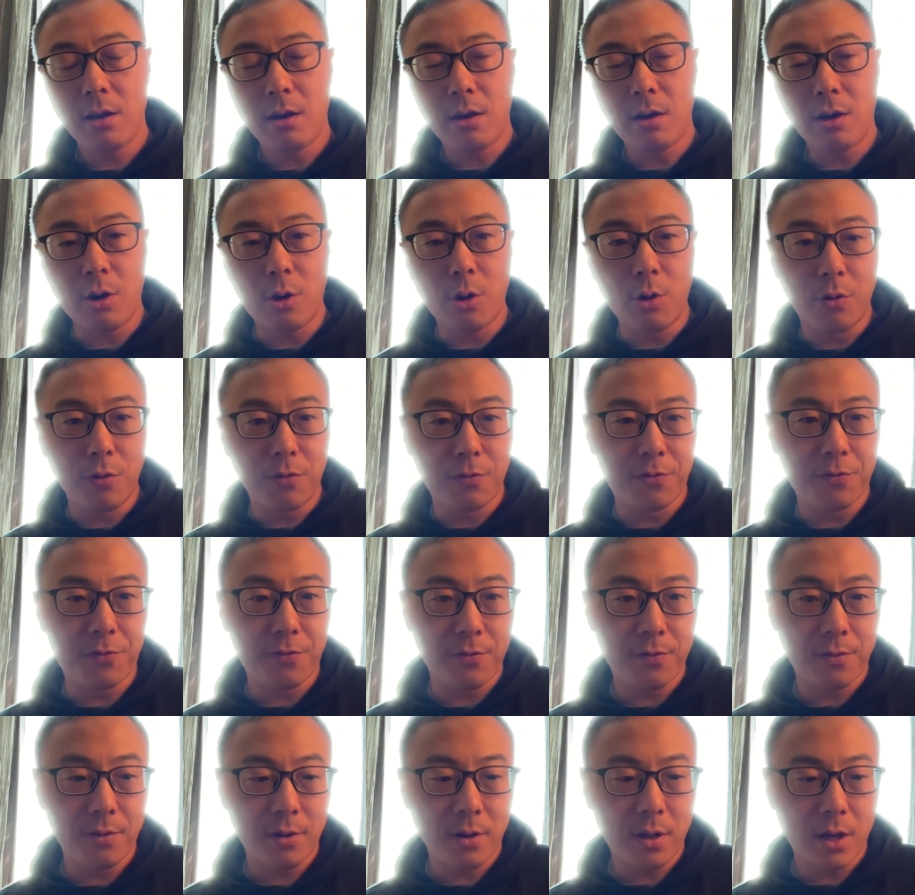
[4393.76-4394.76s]
of
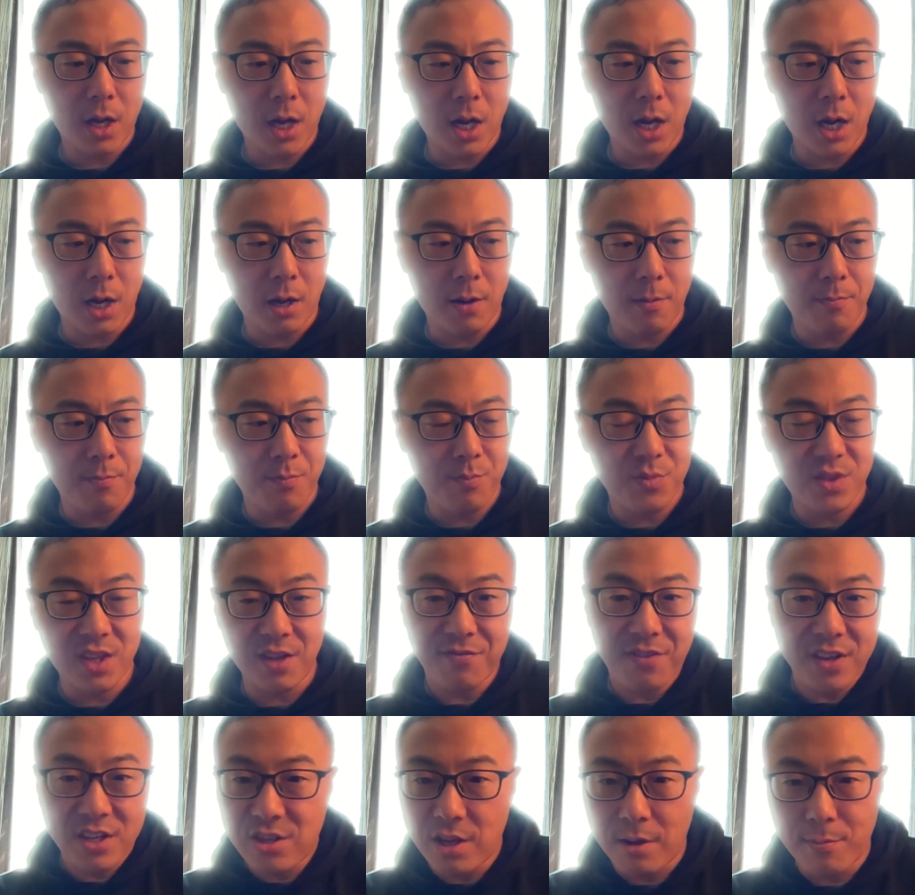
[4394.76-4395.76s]
the
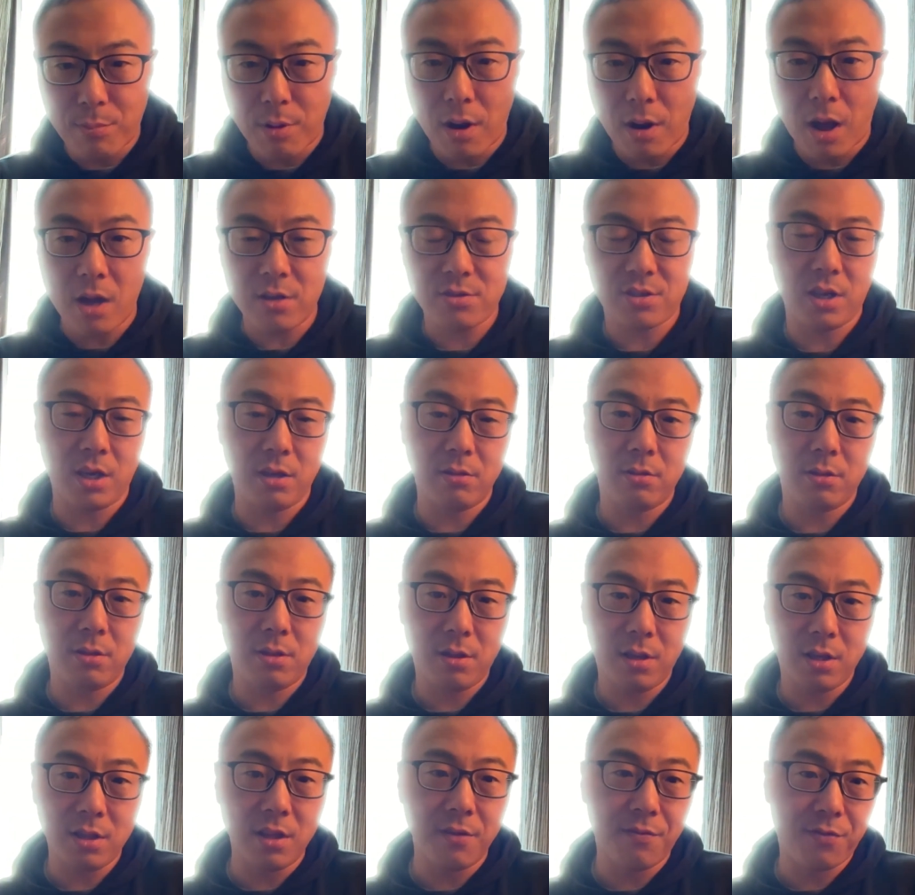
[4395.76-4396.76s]
VeChain blockchain
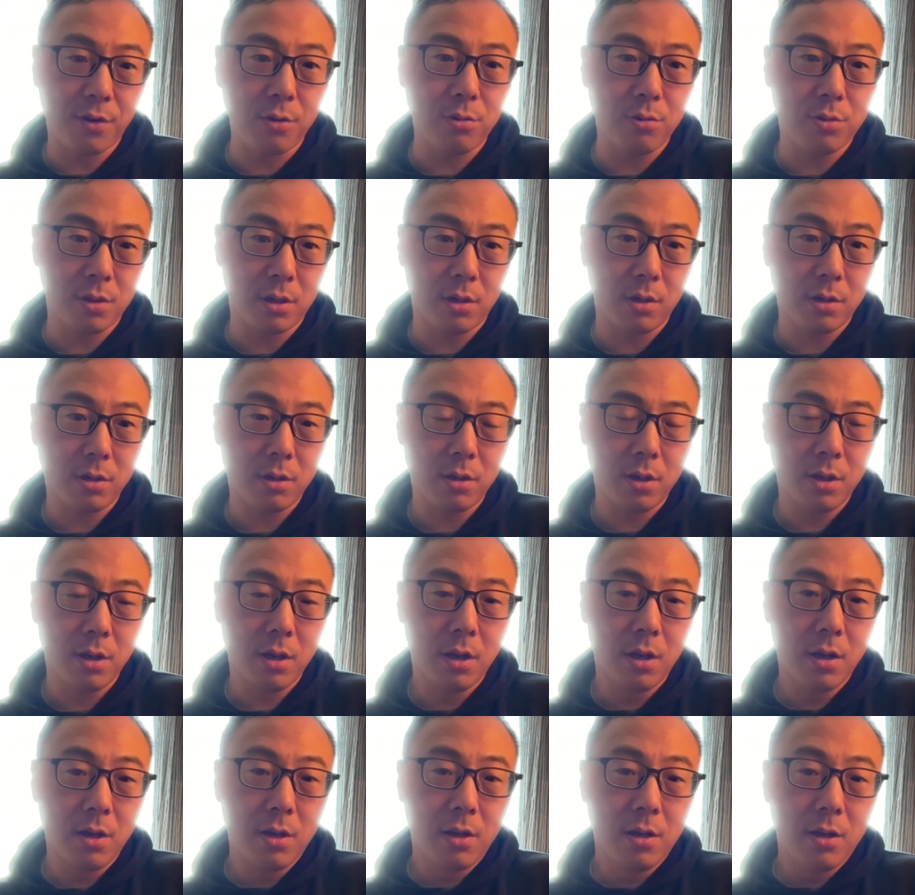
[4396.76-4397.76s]
in the future.
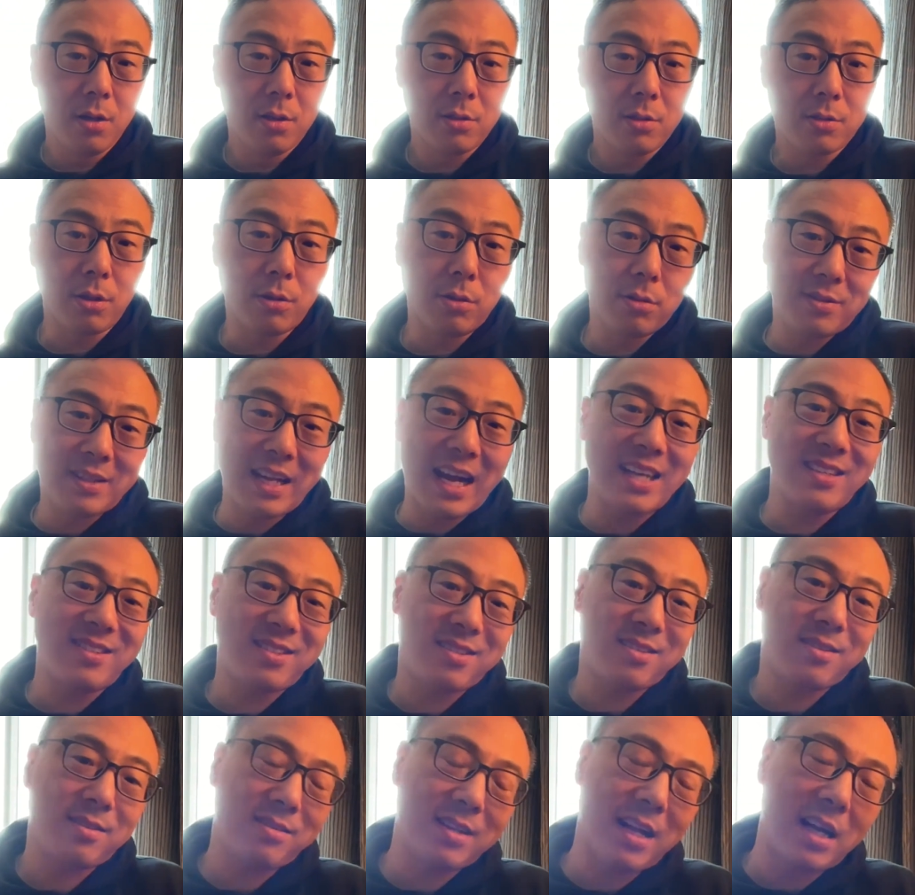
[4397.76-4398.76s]
So
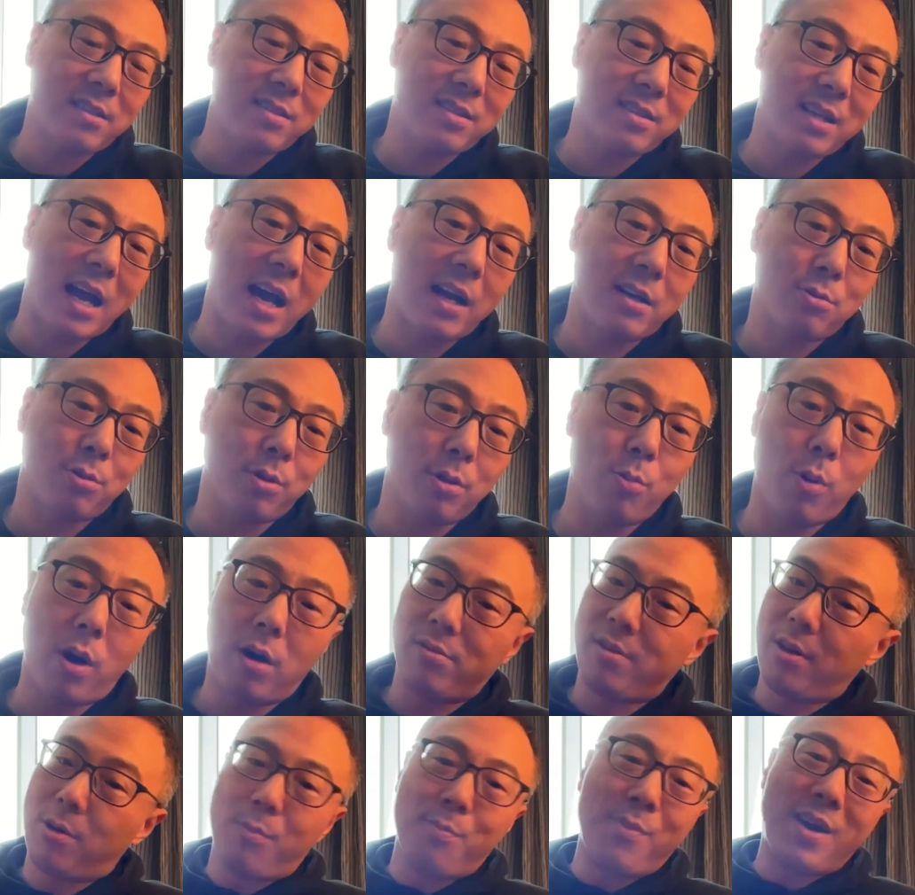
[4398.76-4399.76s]
that's actually,
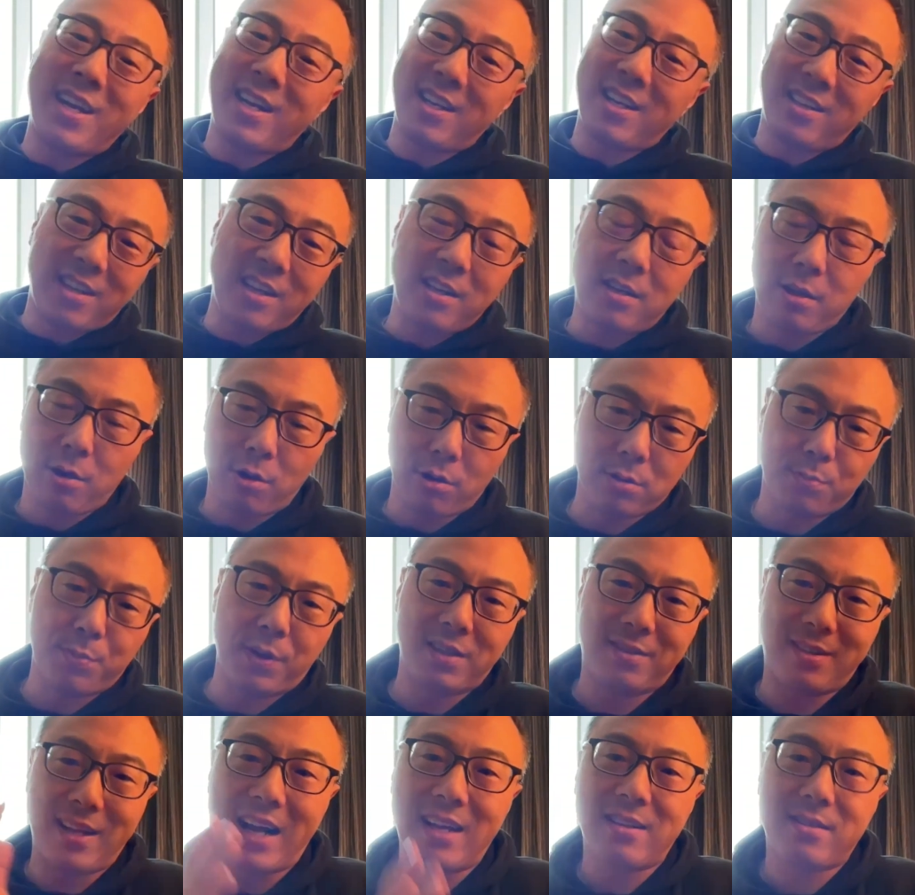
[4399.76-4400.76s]
well, there are many details,
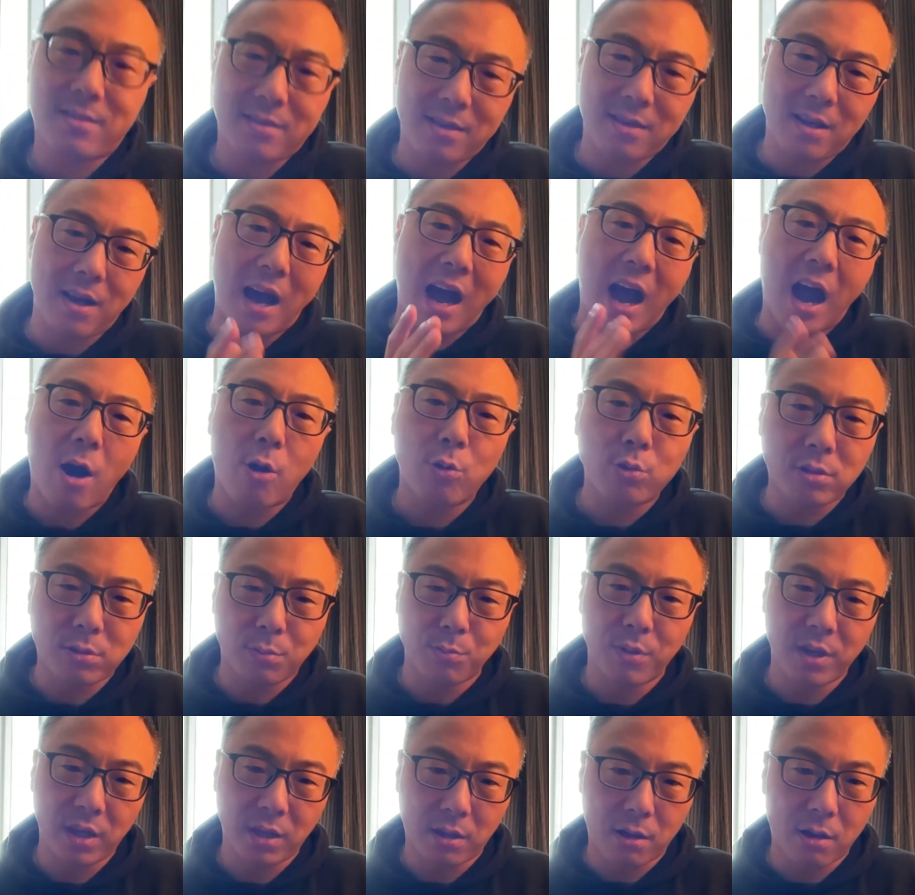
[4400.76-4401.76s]
but that's the
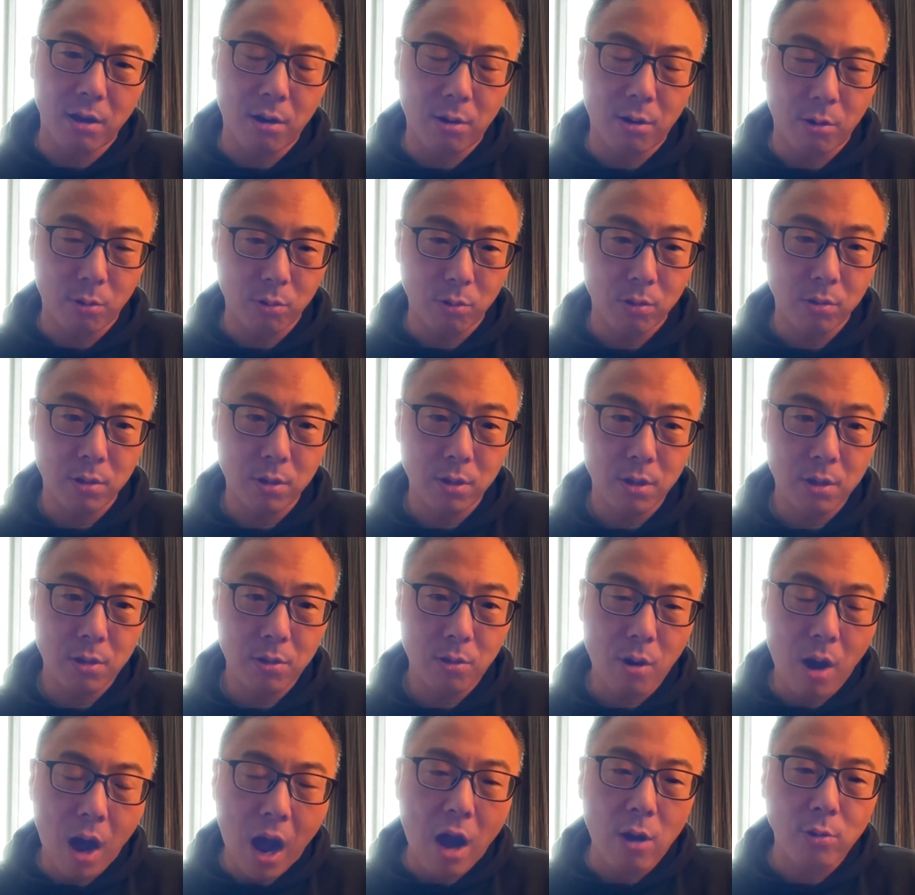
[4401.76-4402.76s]
ultimate goal
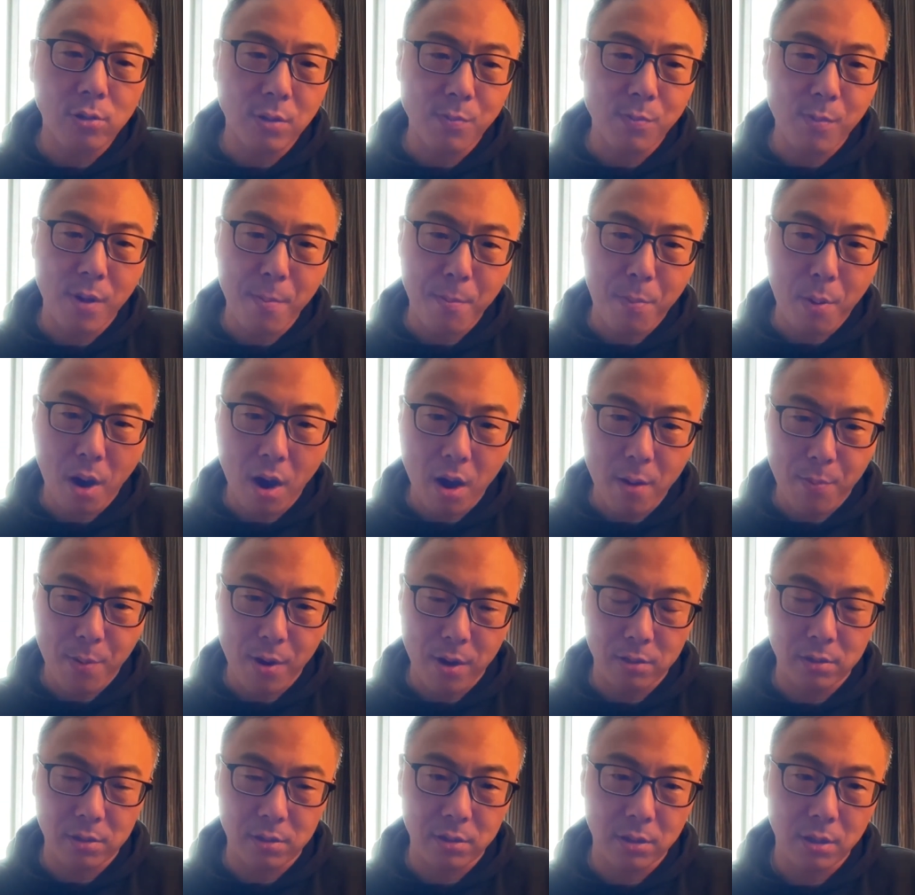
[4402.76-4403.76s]
or ultimate
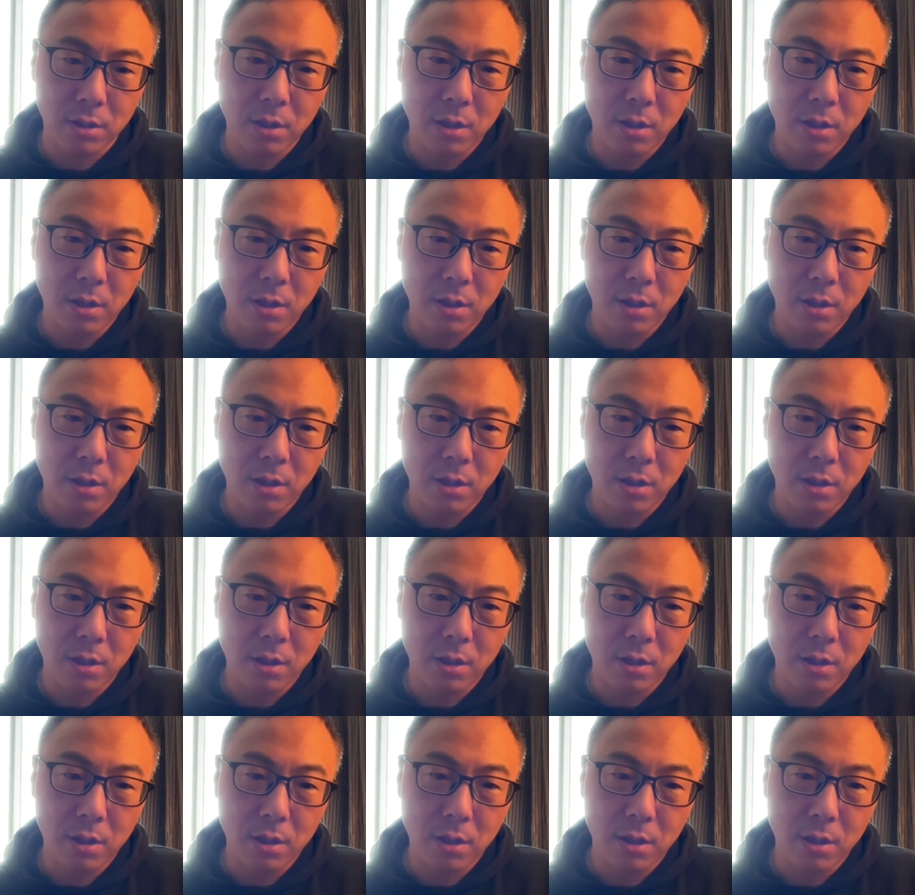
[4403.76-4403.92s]
purpose